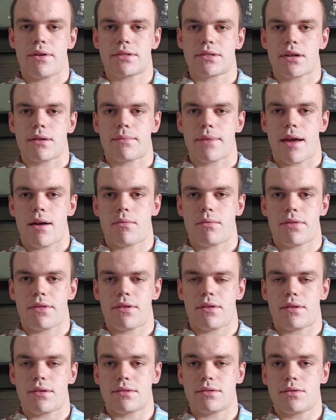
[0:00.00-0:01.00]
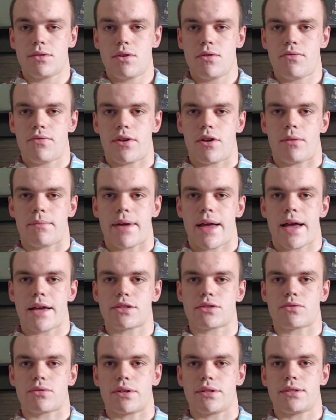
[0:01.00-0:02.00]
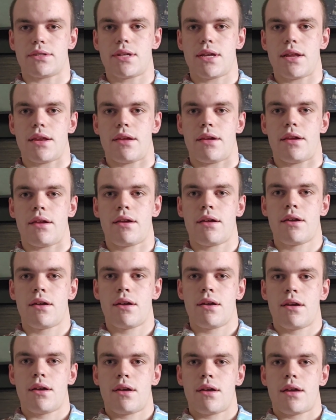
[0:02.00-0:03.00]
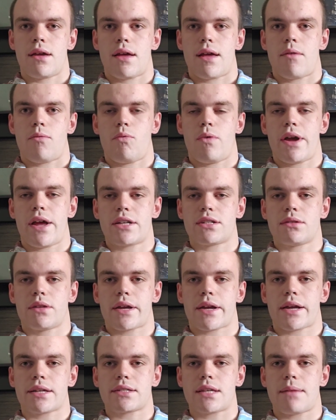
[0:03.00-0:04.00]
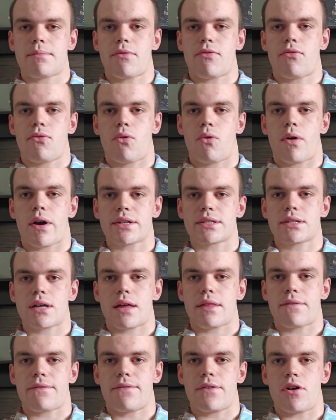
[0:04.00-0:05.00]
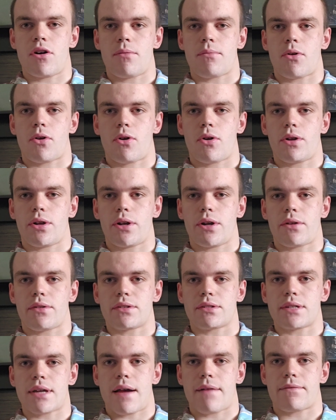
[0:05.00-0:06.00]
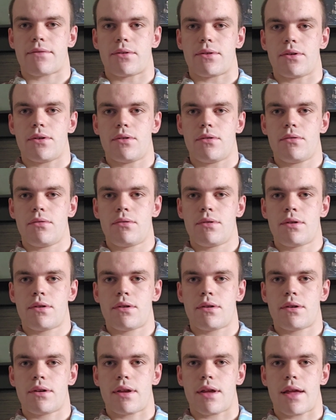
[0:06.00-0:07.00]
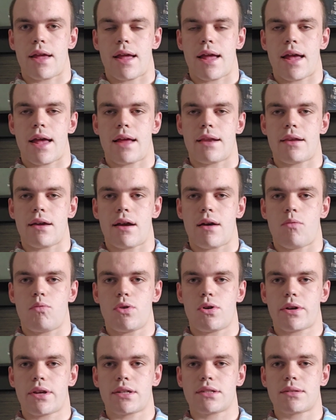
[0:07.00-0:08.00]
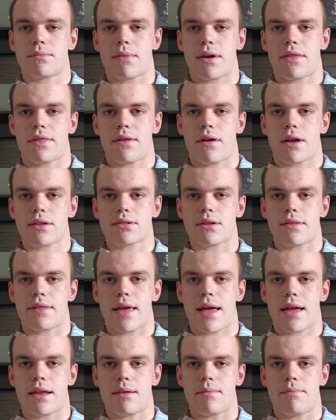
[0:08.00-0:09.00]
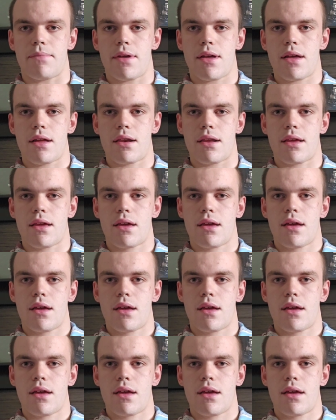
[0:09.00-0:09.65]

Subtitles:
he's coming out with his new film, Asteroid City. Which, like I said before, I saw the film earlier this afternoon, and we'll get to my thoughts on that in a bit.